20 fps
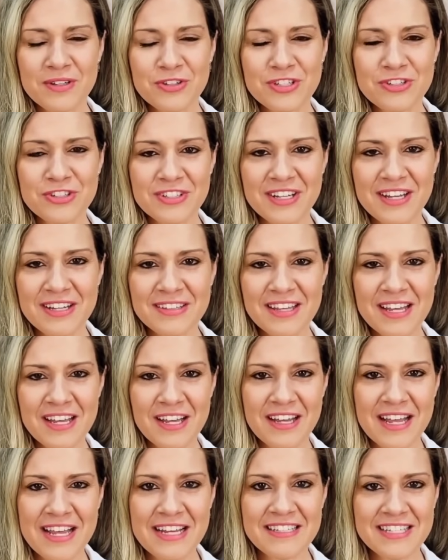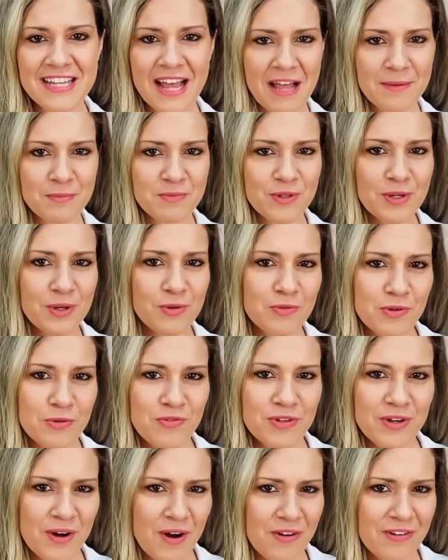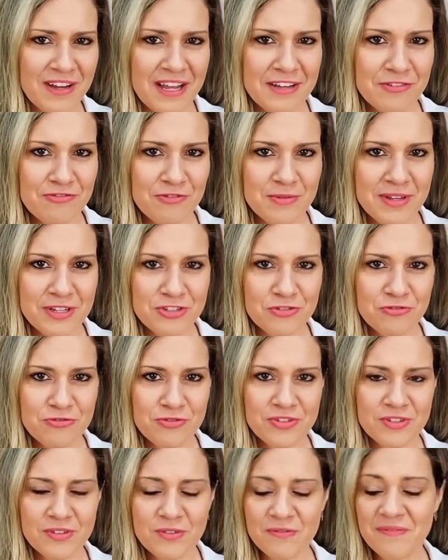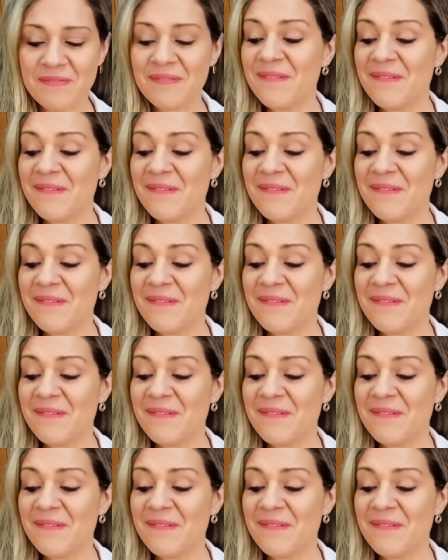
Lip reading: Just click there and a tab will open with all that information for you.